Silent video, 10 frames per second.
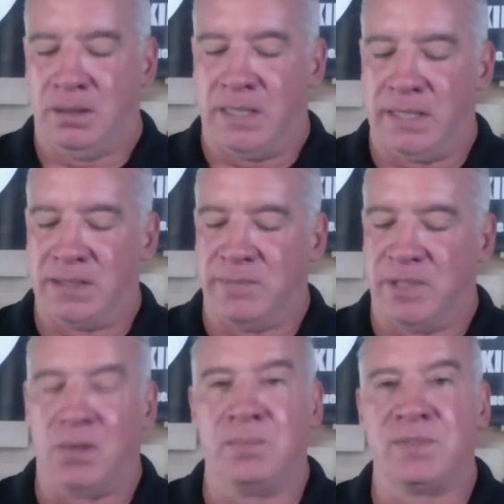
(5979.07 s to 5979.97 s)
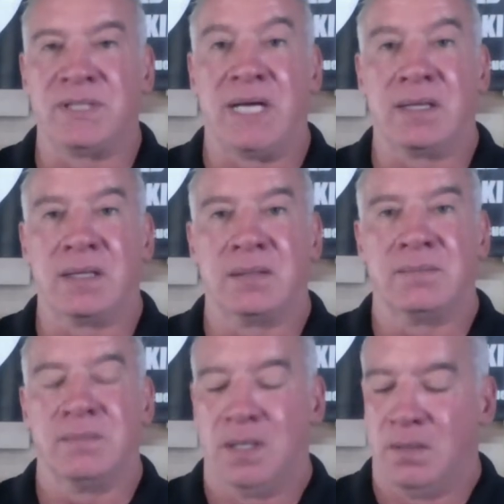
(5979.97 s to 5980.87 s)
like Timmy Homeseth.
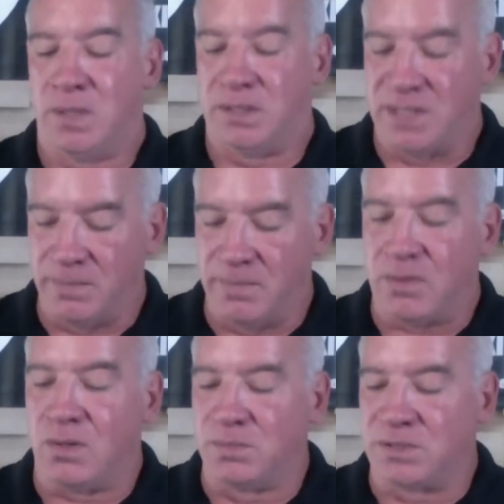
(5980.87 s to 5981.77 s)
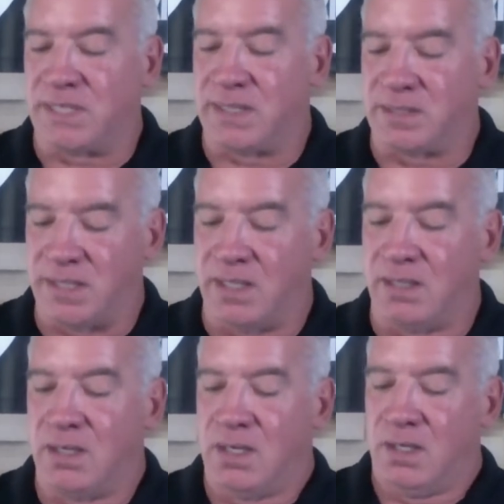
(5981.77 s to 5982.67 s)
What Tim Homeseth did